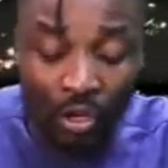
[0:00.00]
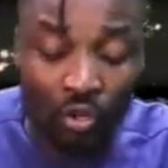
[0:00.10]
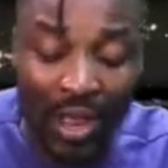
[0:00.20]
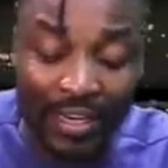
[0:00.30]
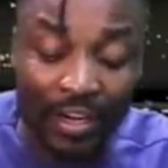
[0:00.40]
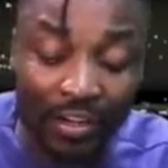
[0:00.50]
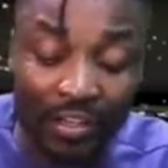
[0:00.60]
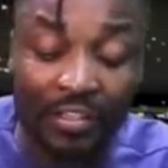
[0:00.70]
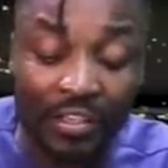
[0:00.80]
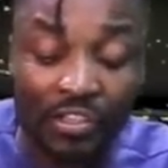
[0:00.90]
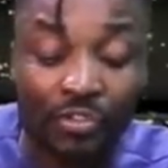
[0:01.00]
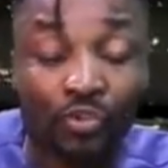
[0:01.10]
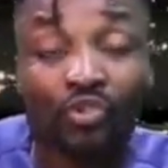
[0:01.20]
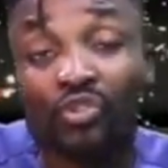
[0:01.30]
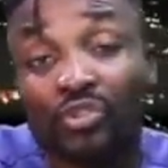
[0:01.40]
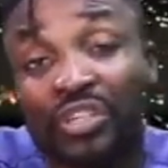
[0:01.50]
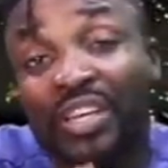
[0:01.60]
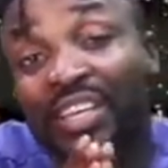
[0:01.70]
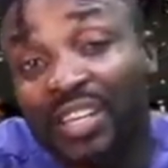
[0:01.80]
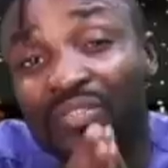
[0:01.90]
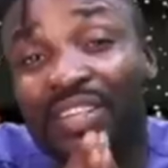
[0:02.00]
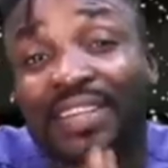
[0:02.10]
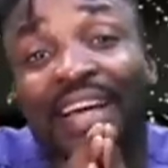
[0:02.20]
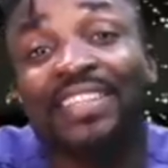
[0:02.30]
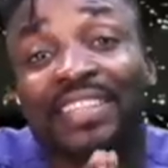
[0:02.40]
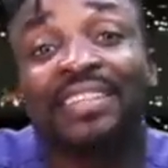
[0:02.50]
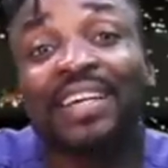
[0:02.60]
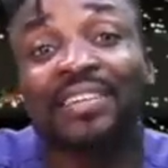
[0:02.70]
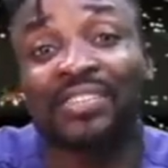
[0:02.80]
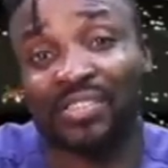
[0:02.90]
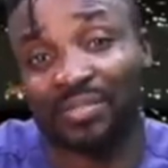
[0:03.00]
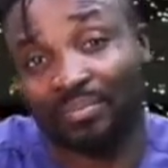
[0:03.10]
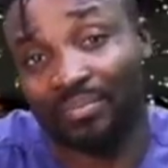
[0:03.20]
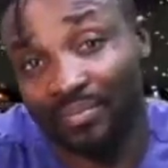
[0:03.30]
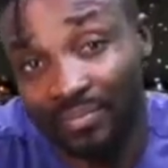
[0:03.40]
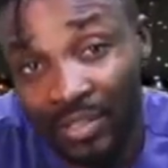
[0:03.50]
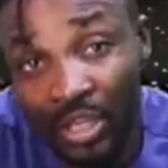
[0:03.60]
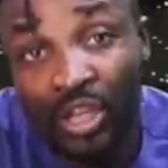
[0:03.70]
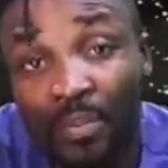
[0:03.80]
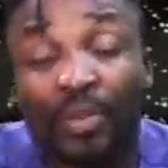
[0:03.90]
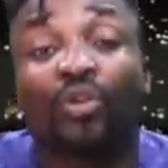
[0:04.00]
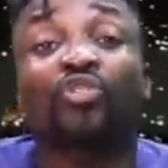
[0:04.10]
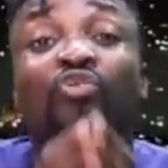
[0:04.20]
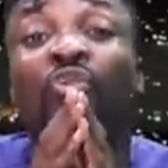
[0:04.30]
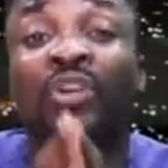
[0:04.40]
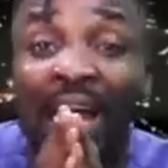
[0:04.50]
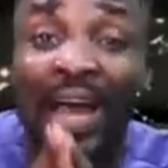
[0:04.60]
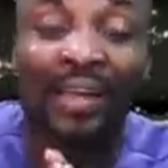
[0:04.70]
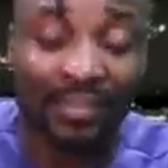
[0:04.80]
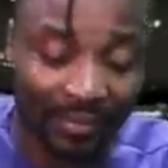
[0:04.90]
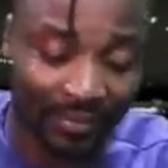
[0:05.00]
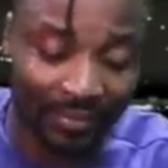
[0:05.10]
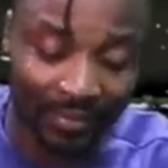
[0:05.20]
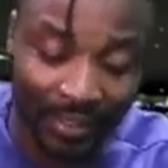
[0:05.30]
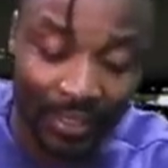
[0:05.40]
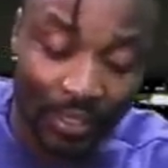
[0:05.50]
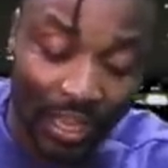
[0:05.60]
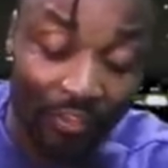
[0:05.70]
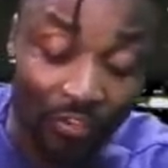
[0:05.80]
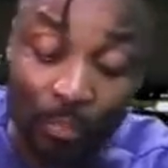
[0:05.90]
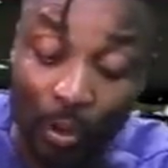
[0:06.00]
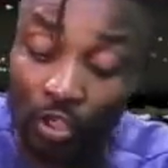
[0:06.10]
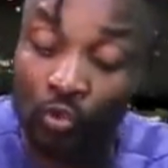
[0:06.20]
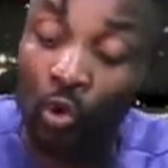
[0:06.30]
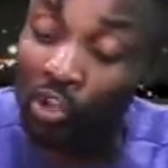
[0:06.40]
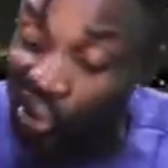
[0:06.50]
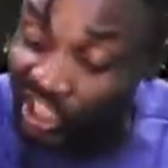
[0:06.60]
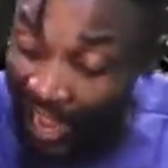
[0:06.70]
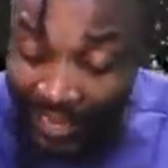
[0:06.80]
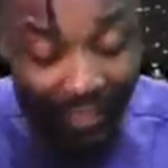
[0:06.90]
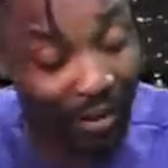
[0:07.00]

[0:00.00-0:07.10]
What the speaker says: So as they read this news, they give the Nigerians, because oh, now, everybody won't stand,